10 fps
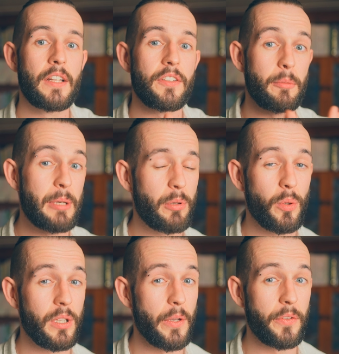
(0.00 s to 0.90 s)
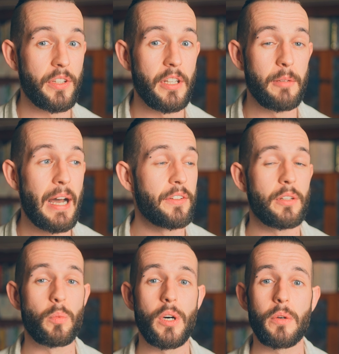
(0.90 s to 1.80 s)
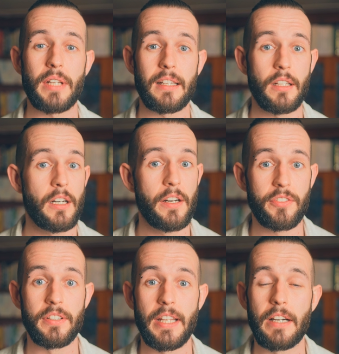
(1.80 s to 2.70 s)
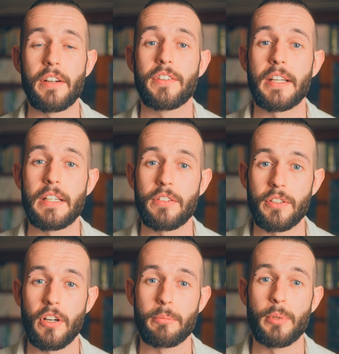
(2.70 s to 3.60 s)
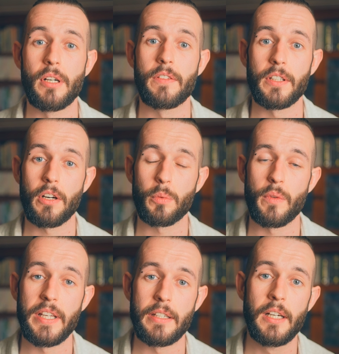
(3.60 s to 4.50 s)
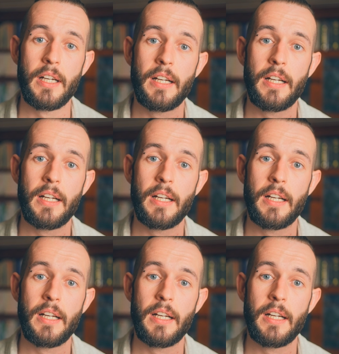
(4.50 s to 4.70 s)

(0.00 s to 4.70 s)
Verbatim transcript: to the people who are close to them, and to the world at large, and dare I say it, to God above and God within.